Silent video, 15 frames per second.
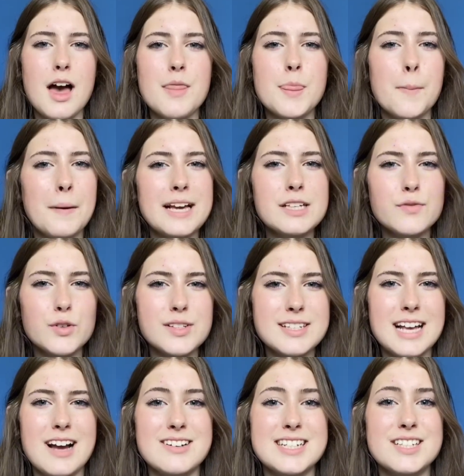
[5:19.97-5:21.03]
The peaceful
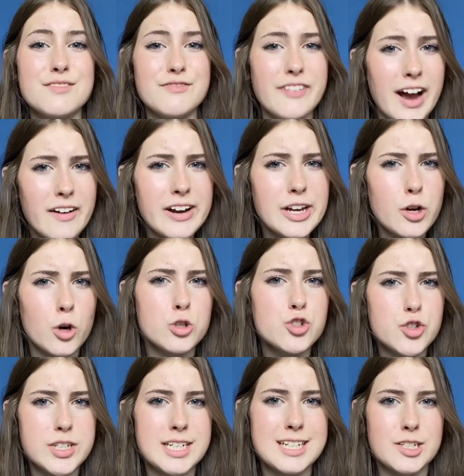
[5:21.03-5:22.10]
sound is very
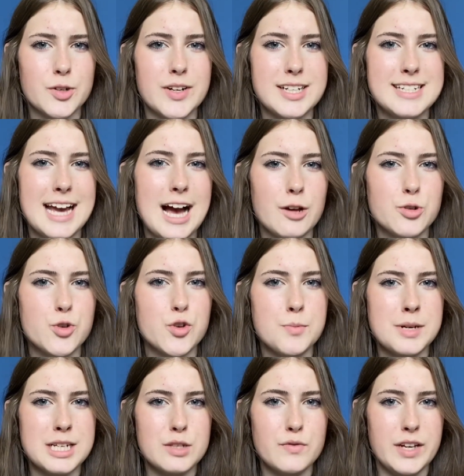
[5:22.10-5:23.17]
contradictory to how
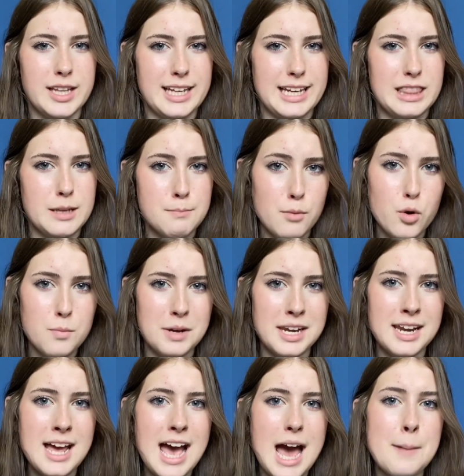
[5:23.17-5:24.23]
Truman is feeling in the moment,
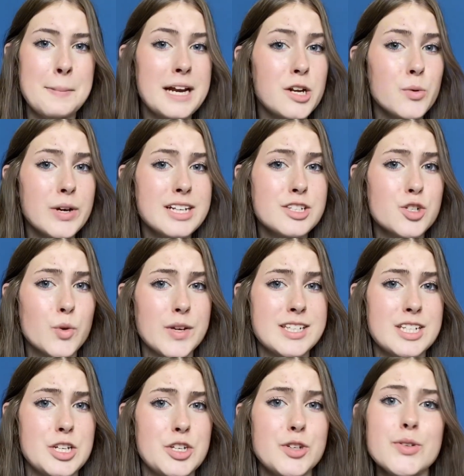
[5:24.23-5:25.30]
and Peter Weir's choice
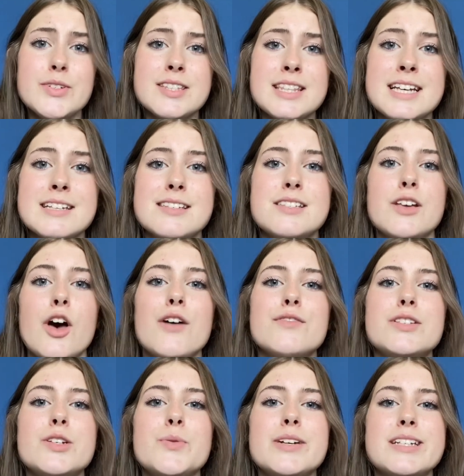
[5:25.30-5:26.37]
to use this serves
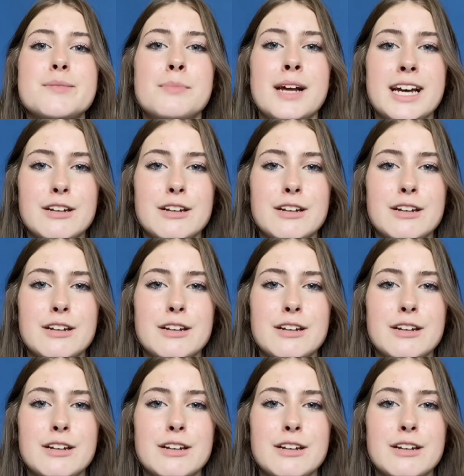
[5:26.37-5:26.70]
to explain